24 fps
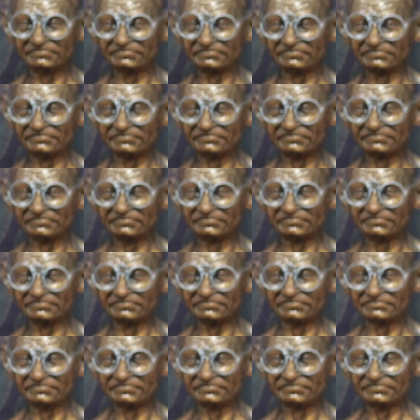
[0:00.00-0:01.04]

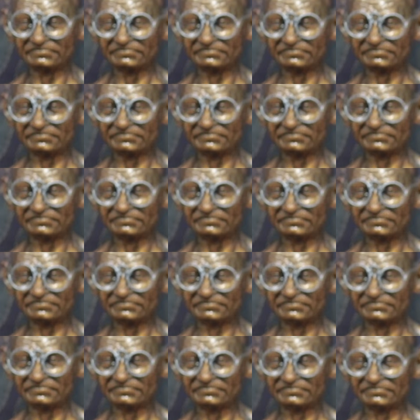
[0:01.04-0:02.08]

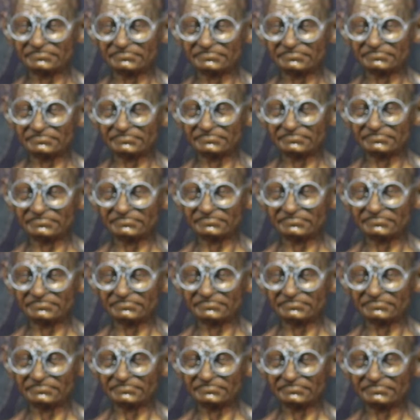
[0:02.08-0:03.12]

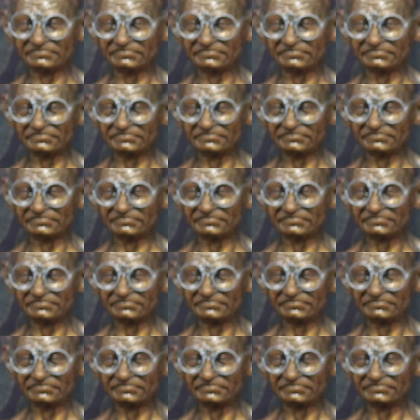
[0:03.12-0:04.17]

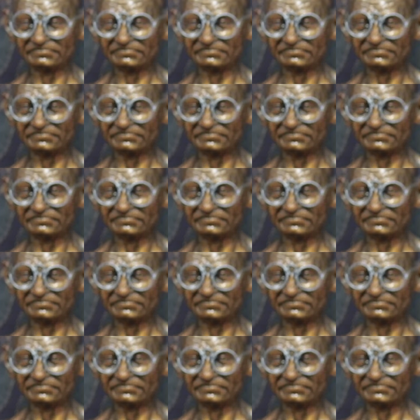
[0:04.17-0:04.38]
(not speaking)